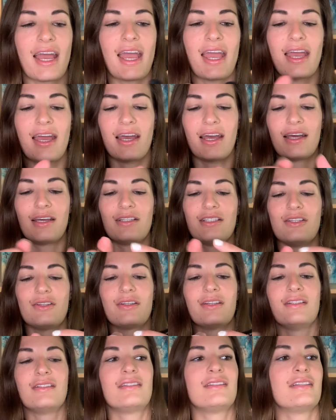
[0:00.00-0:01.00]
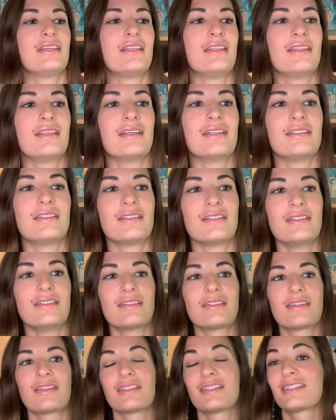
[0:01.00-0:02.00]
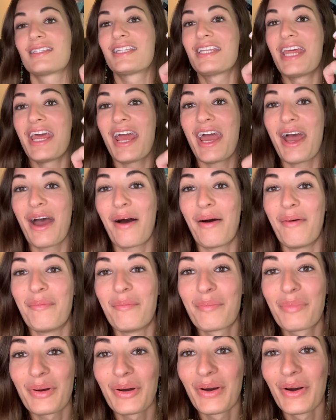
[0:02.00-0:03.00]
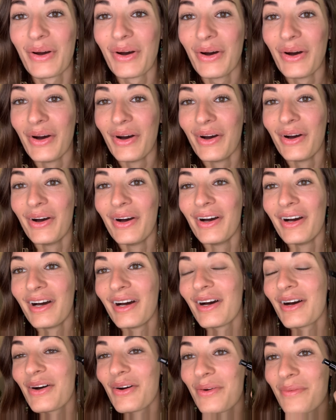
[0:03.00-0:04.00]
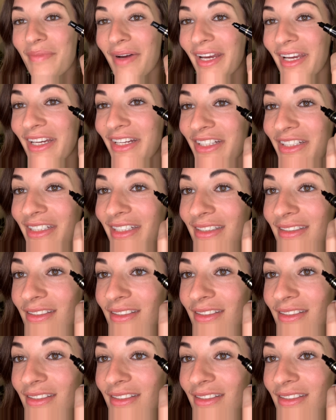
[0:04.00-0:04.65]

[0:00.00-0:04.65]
and you can see this is the stamp. Oh my goodness.